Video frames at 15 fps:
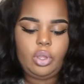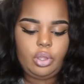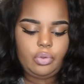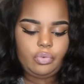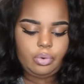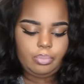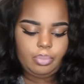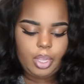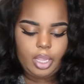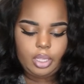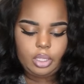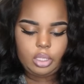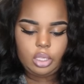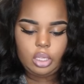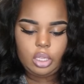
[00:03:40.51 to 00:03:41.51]
from
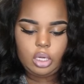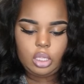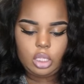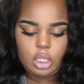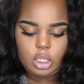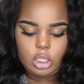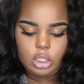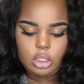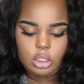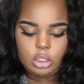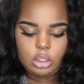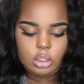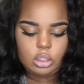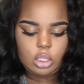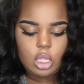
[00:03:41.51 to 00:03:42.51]
Banggood
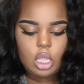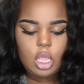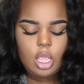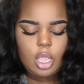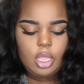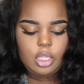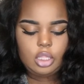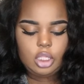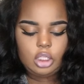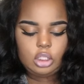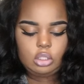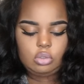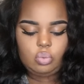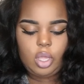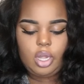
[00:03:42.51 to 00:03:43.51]
is this
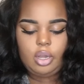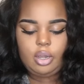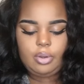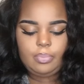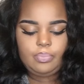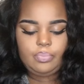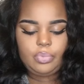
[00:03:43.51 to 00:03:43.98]
sweater.